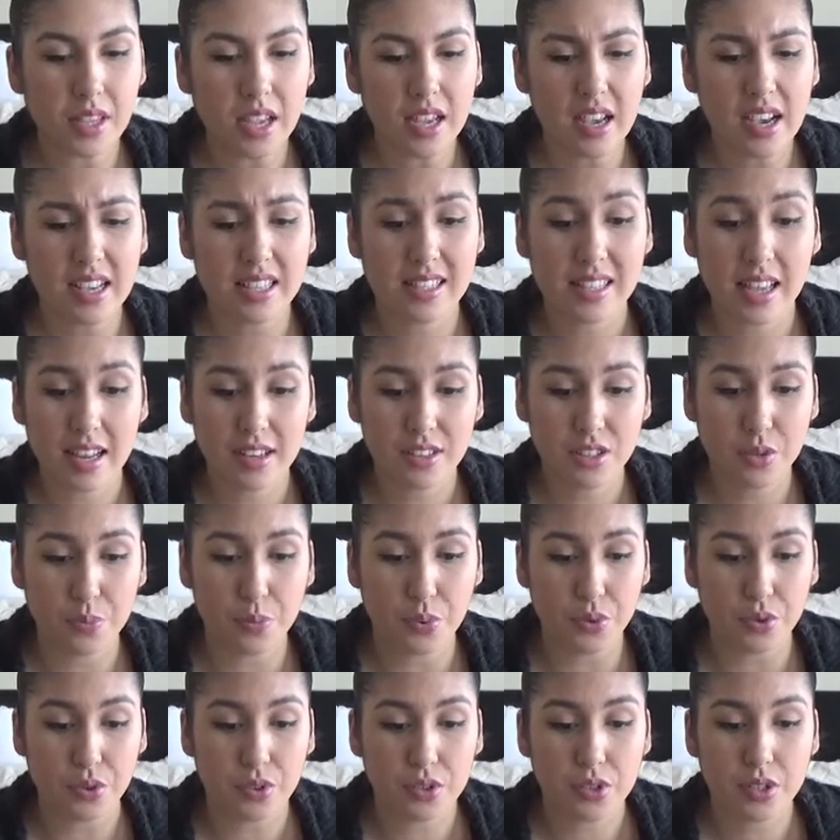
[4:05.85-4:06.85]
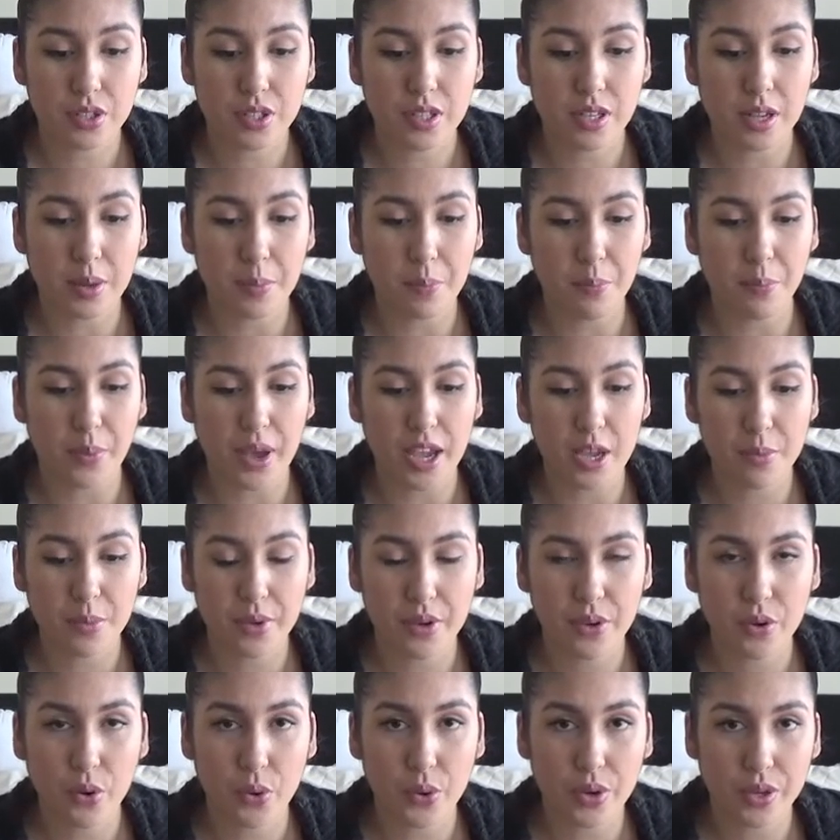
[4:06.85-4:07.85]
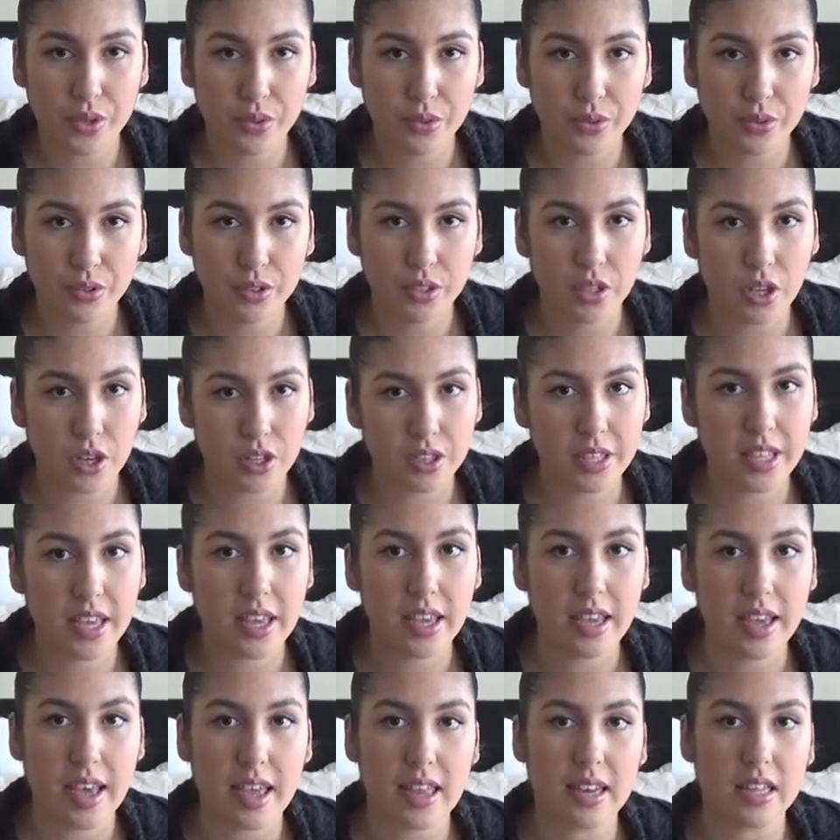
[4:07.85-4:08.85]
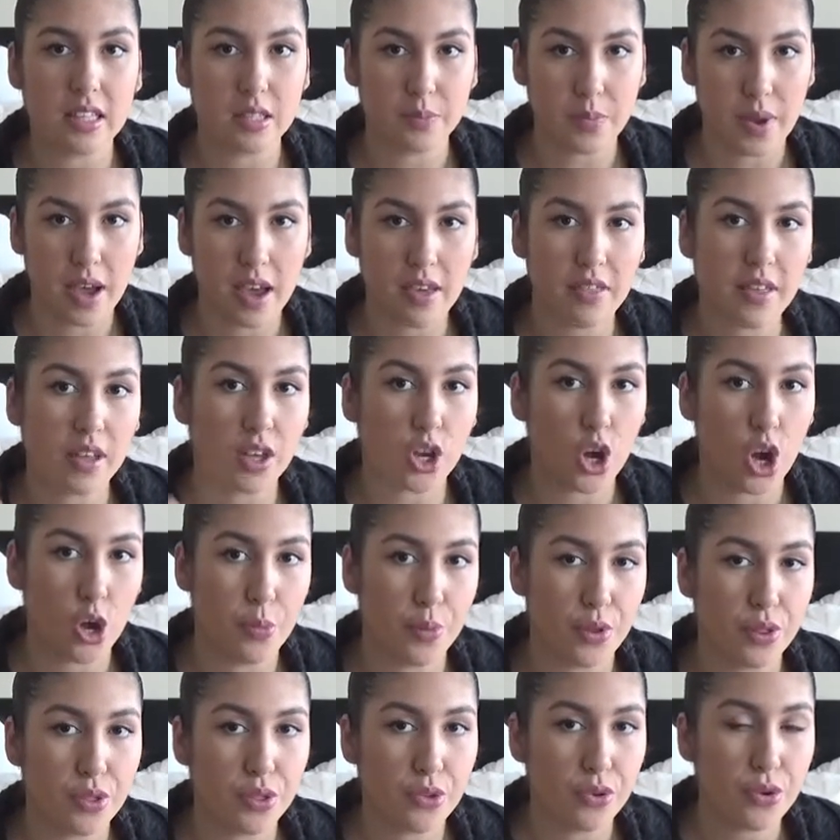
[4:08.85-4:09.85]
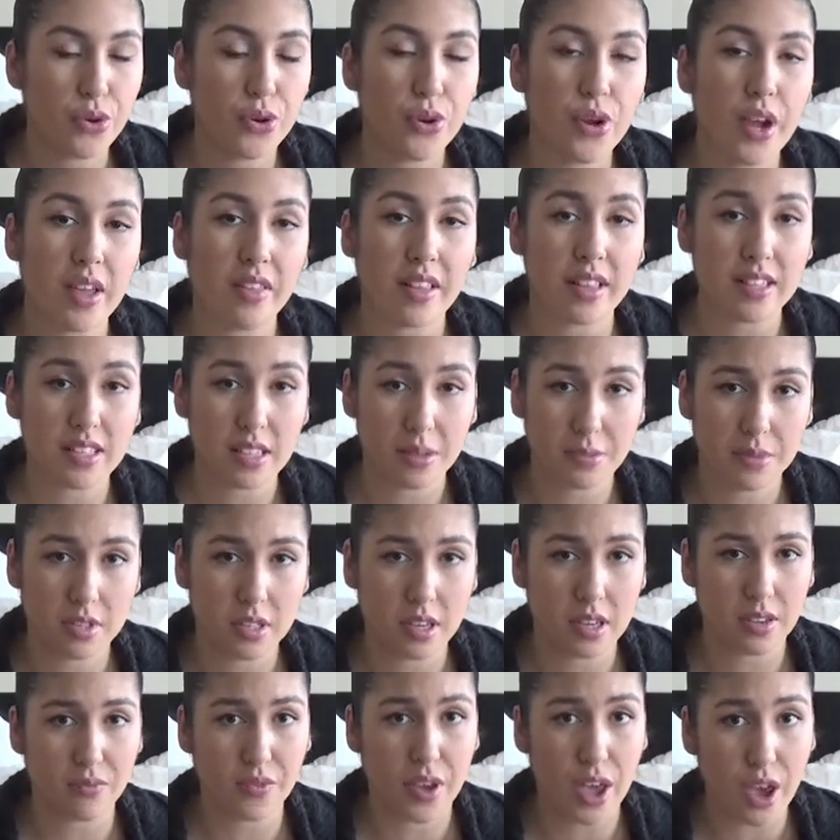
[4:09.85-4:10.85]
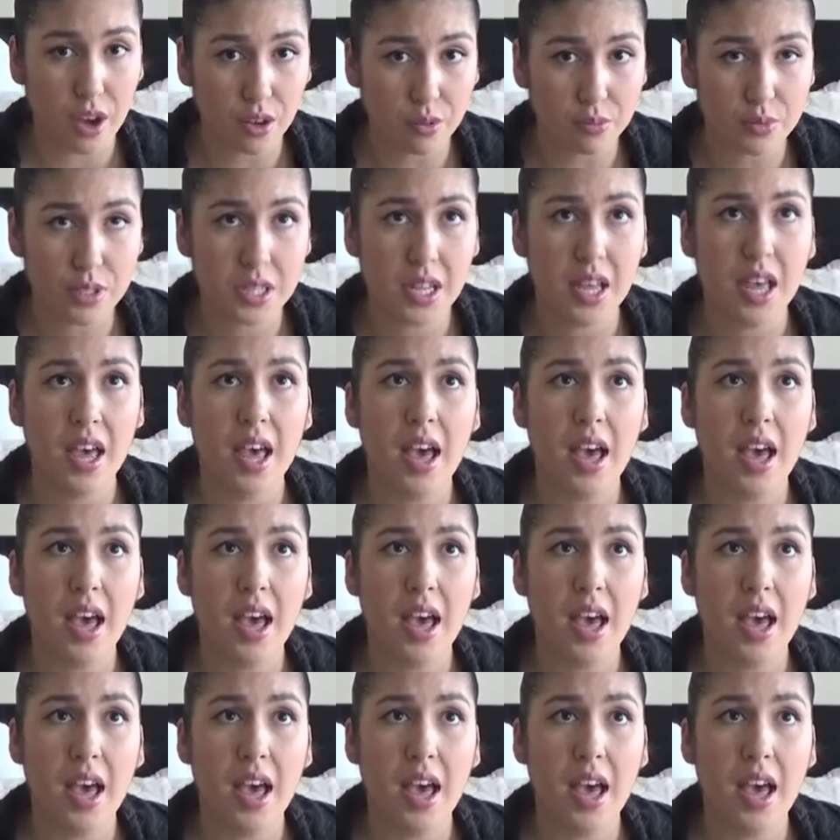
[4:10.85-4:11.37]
I started to put baby oil on there and his bath and comb it through, and that seems to have helped.